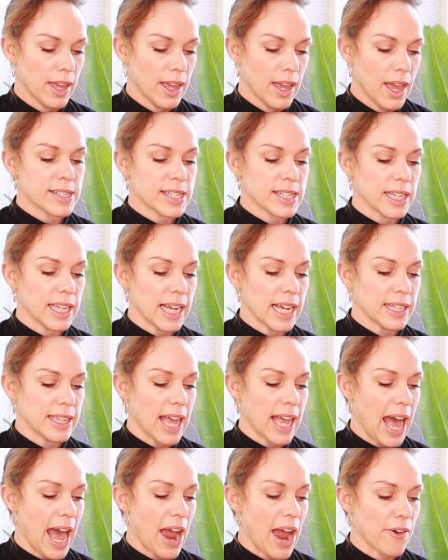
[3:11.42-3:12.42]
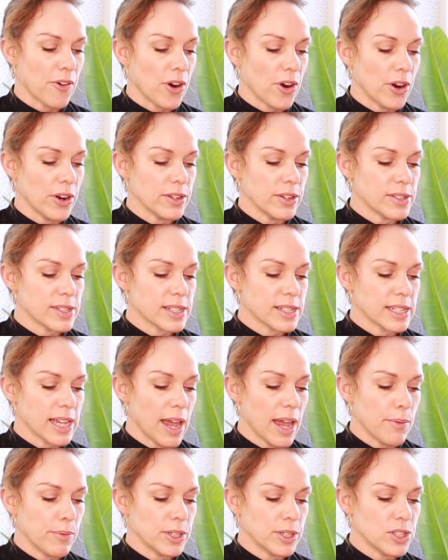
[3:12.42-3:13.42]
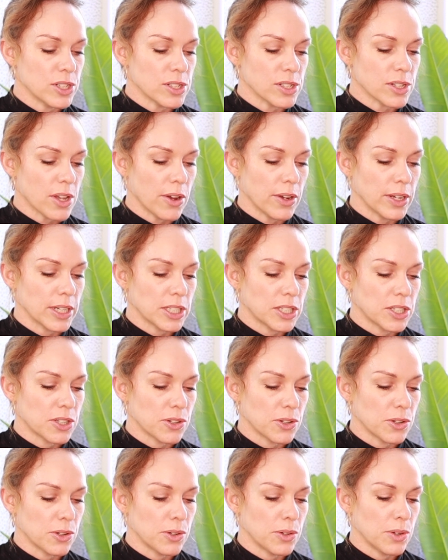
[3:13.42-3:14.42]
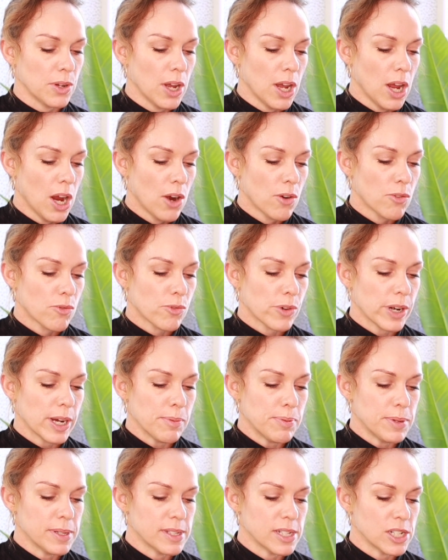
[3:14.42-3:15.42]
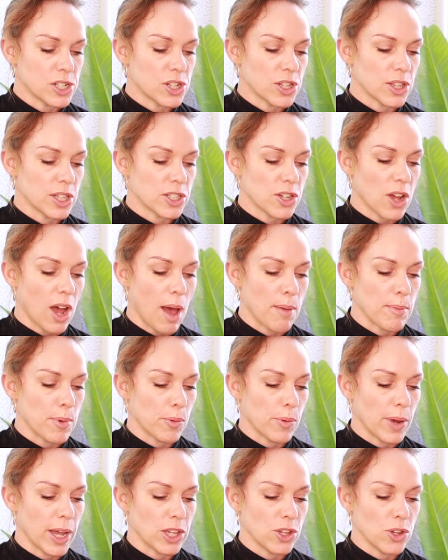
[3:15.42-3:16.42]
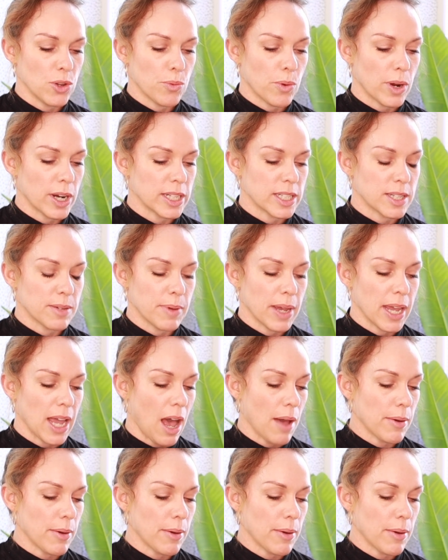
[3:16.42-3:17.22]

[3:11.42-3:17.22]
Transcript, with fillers: select the arrows, and we're just going to reposition the timer where you want it to be.